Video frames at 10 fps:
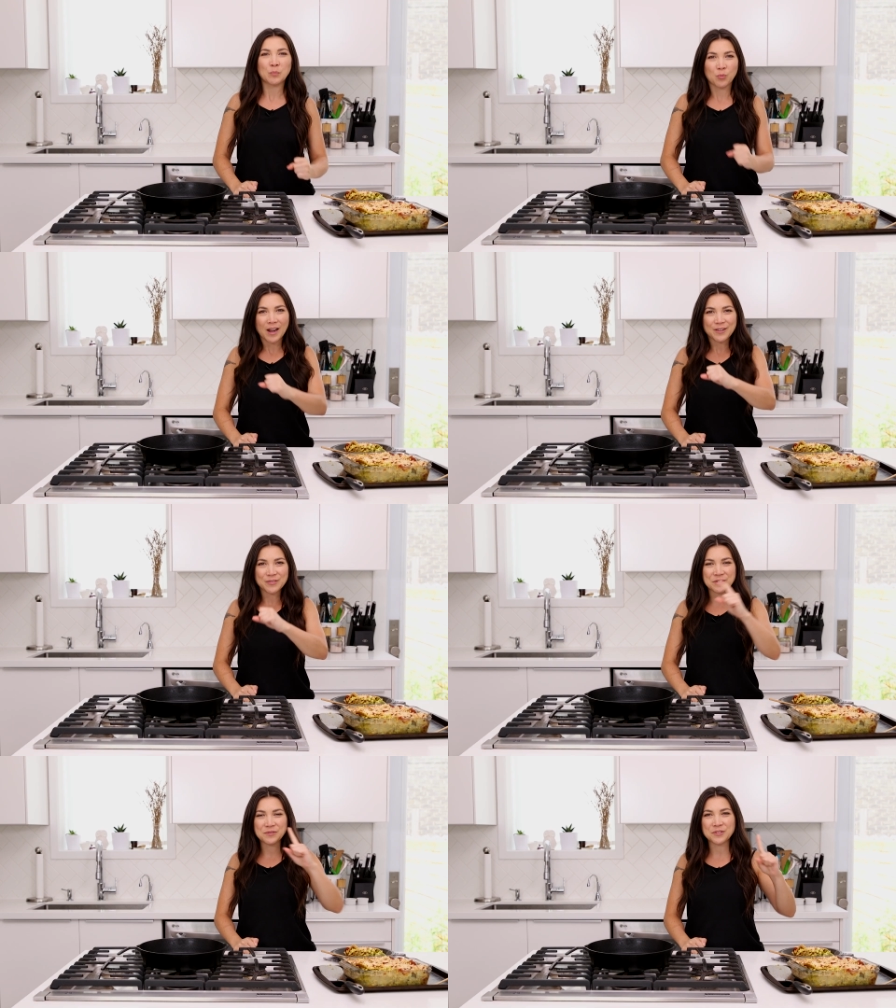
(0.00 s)

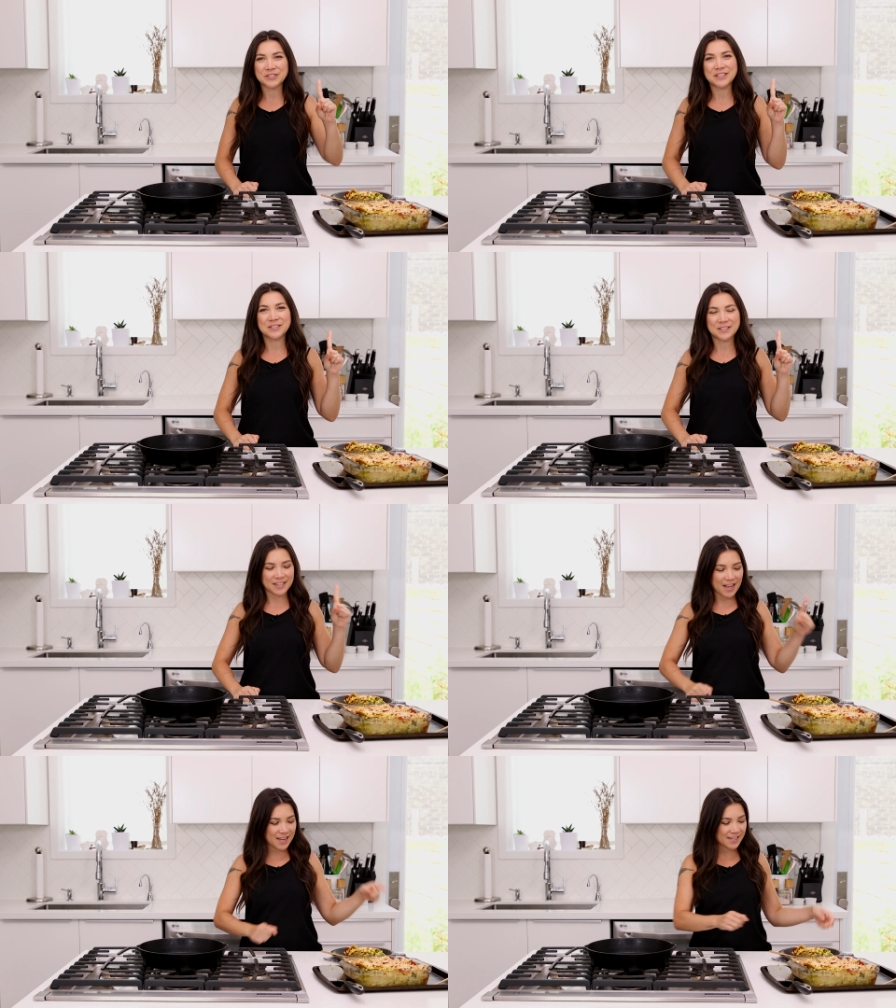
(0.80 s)
breakfast for dinner
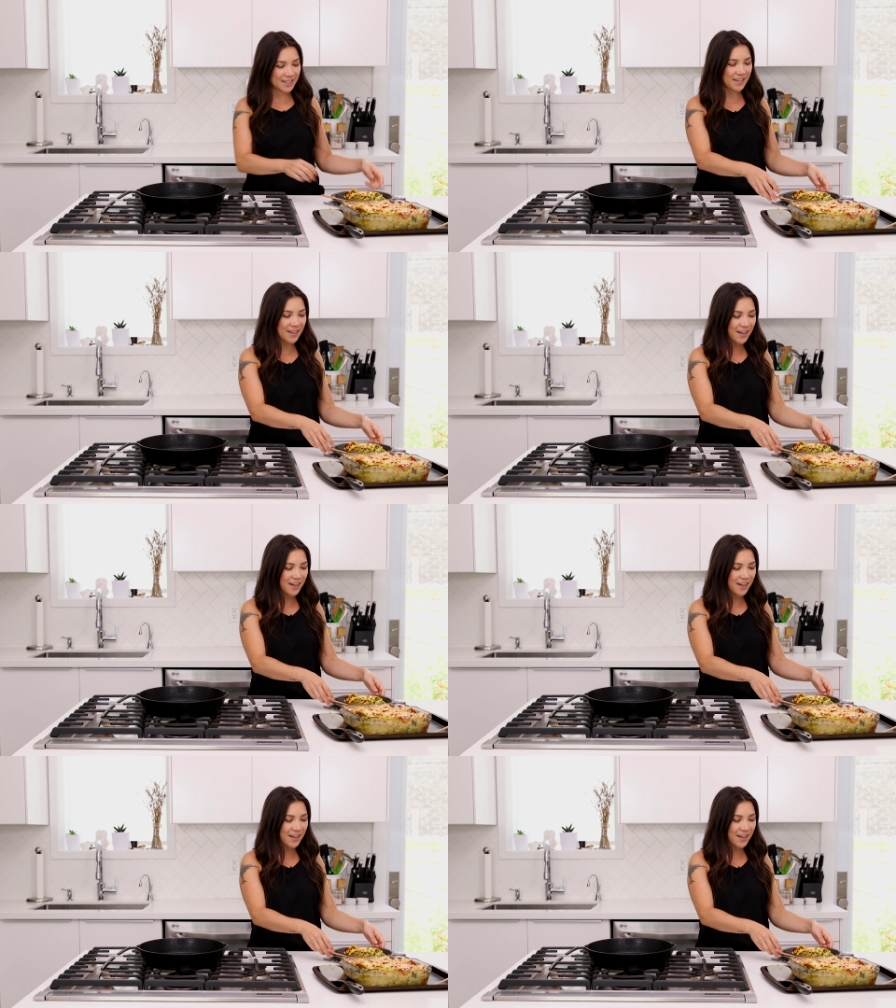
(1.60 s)
tonight.